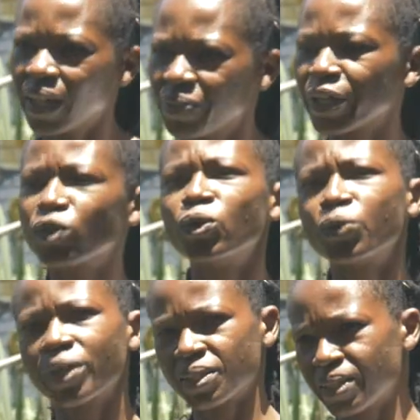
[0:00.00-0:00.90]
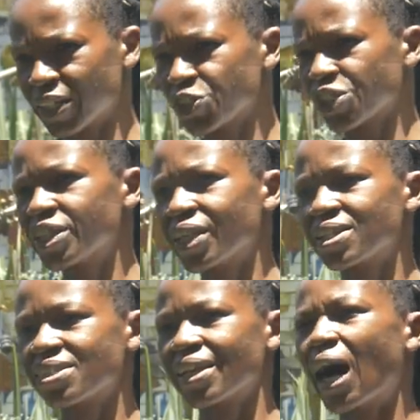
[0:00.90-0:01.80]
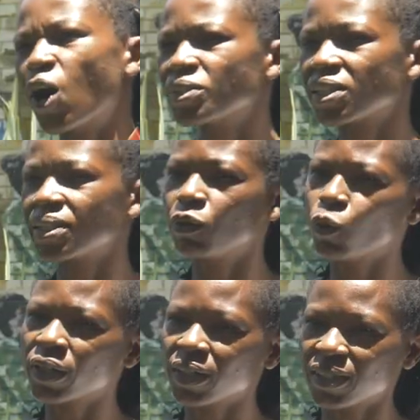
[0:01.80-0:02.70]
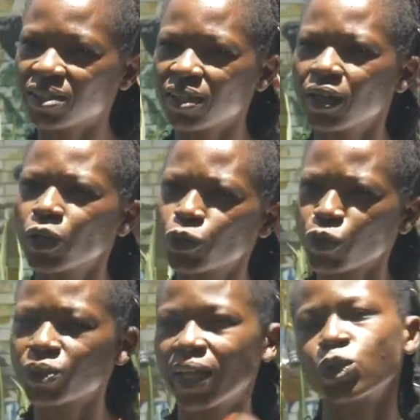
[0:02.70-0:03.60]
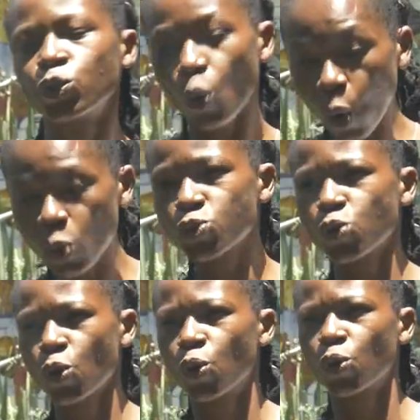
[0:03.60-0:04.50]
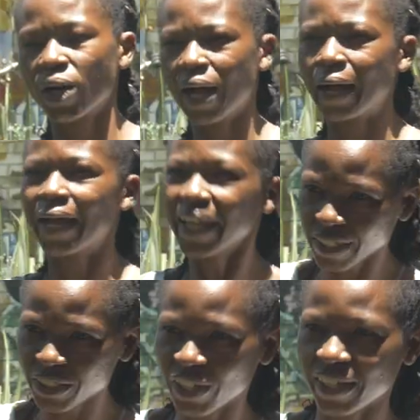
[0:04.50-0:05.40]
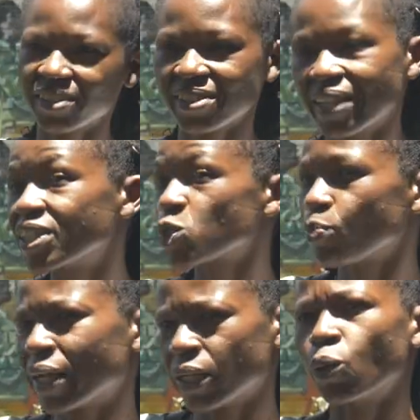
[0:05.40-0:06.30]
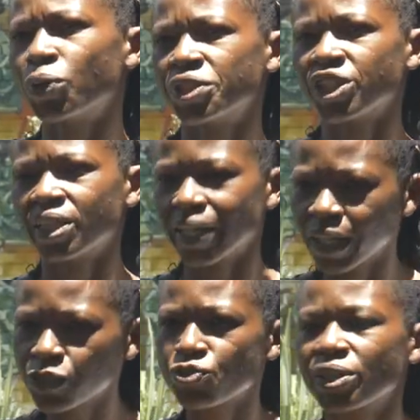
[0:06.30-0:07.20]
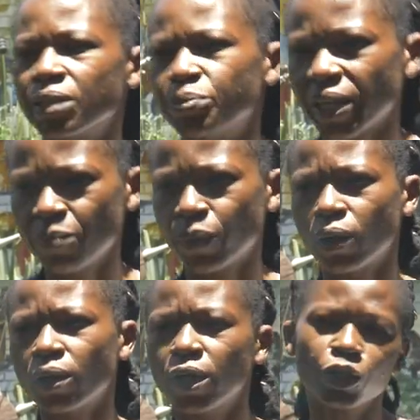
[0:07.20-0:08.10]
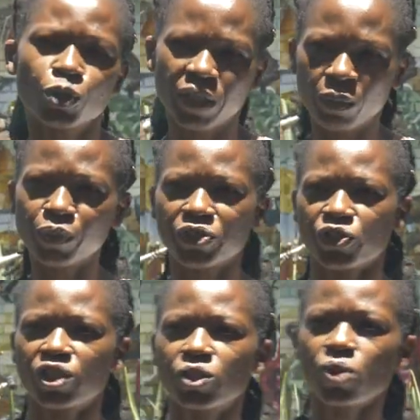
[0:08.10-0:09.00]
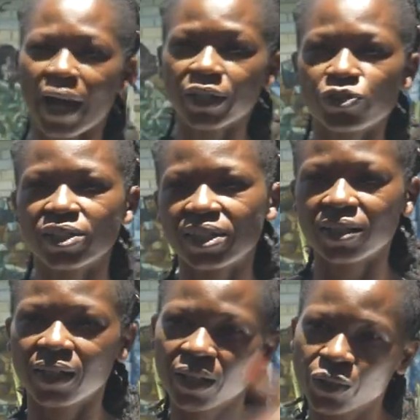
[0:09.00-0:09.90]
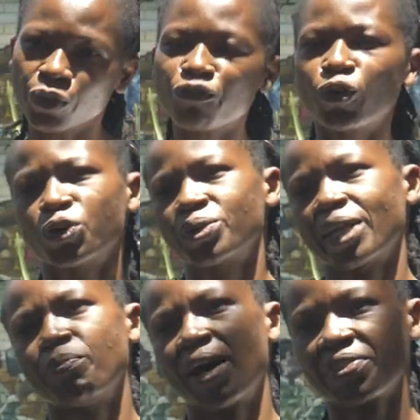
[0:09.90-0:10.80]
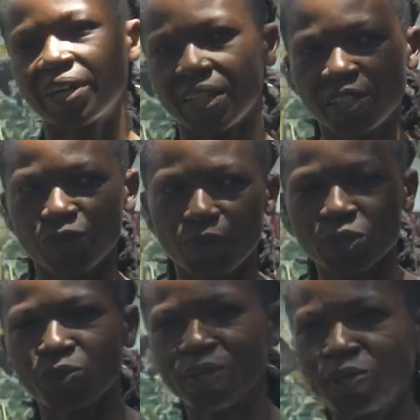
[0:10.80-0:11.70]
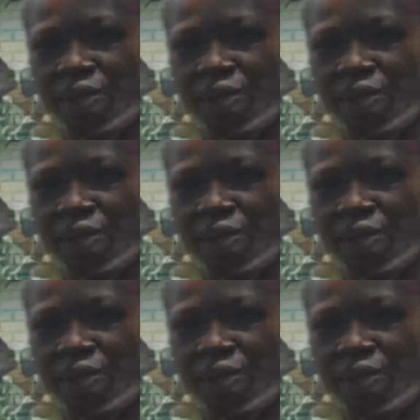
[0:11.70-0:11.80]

And then you look at their journey and say, how did they walk it? So that you also energize and inspire your own journey and really be able to be in a position to actually, you know, follow that path and achieve what you want